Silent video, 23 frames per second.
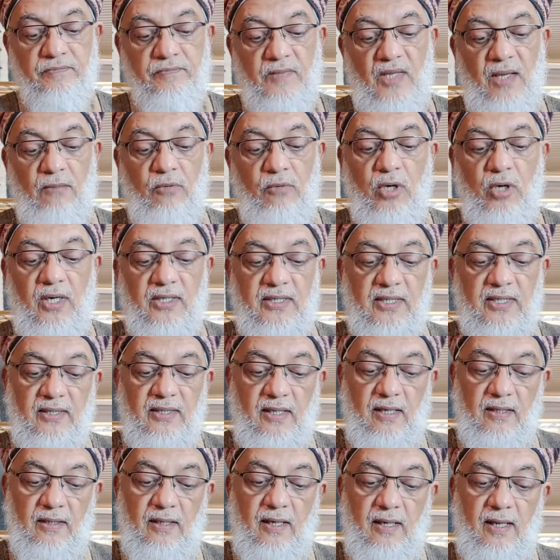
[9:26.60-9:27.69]
Abu Qatada
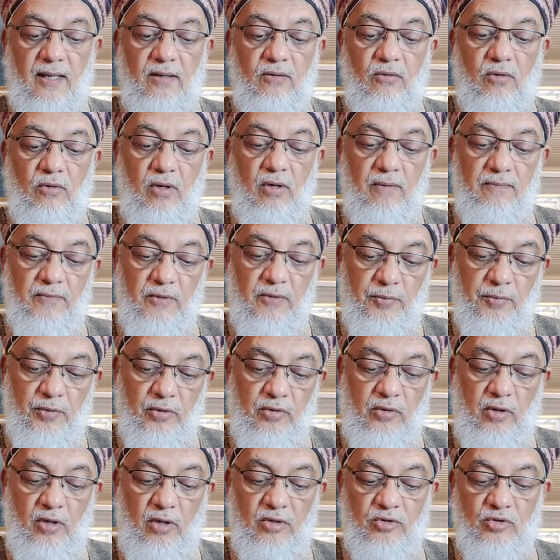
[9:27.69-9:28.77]
radiallahu anhu
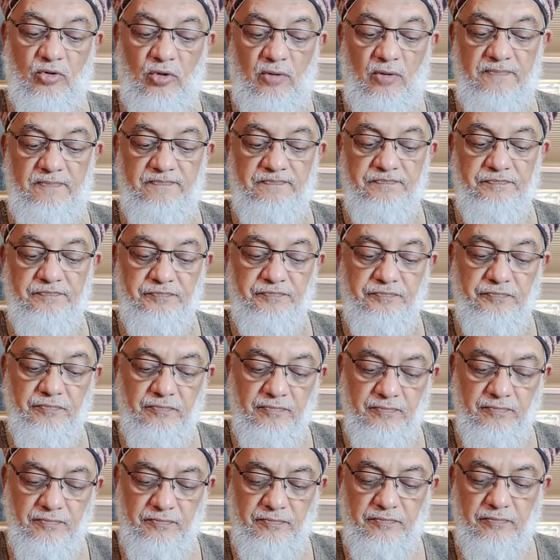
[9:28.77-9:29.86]
reported also
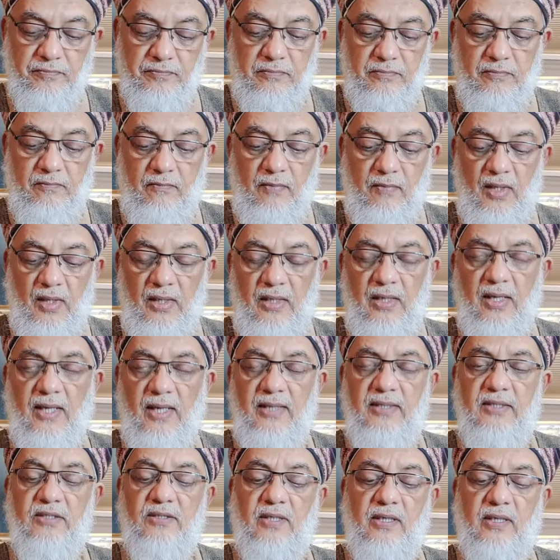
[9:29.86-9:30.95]
in
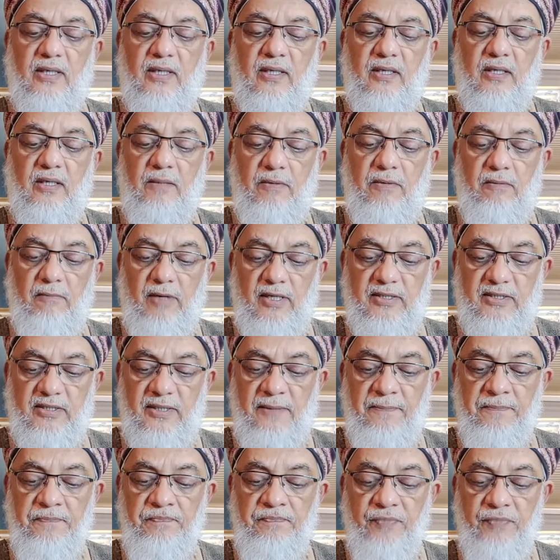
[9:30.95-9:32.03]
Hadith again in Ibn
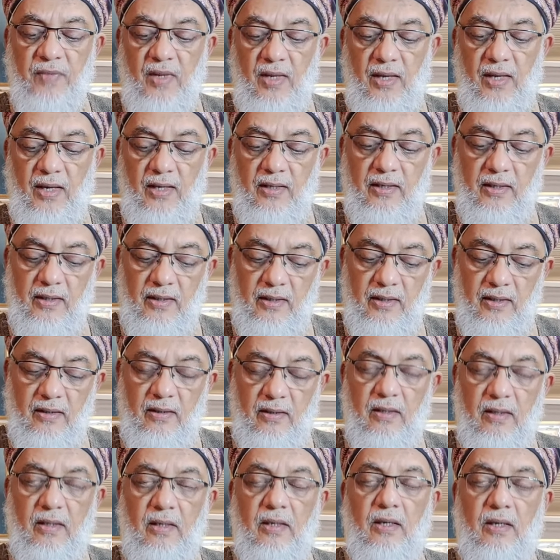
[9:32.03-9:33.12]
Majah, and
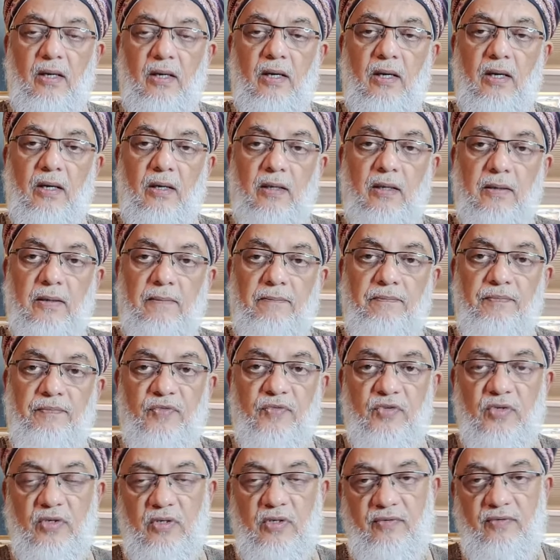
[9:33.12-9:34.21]
again
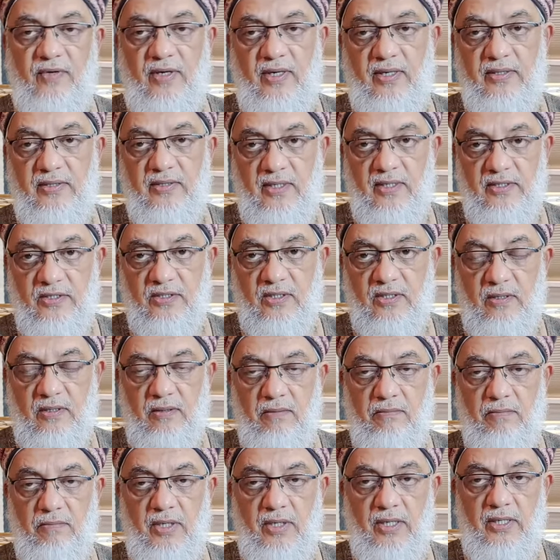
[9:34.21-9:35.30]
certified as
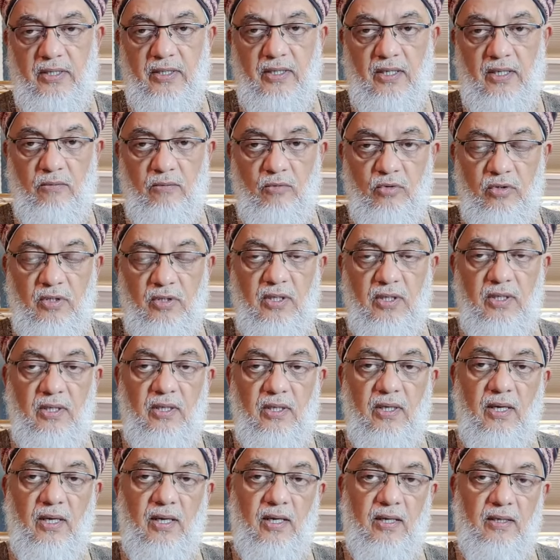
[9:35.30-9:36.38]
Hasan by
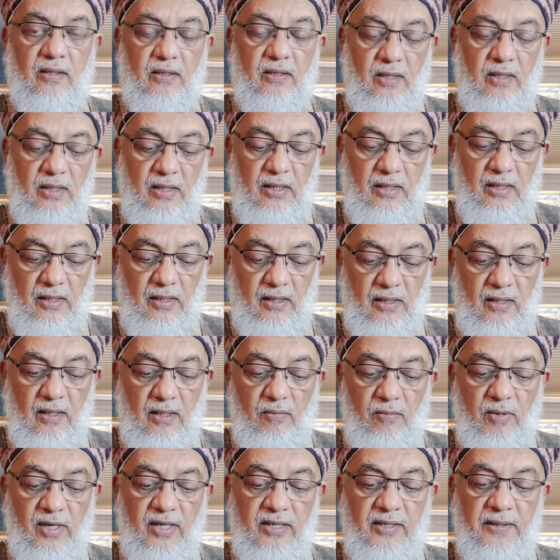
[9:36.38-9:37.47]
Al-Mundiri and
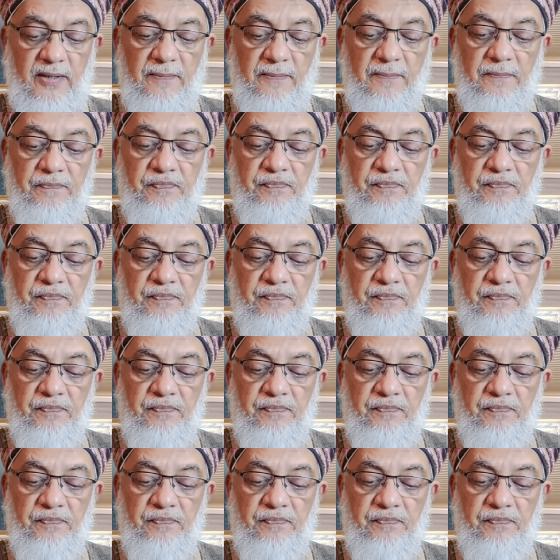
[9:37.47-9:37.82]
Al-Albani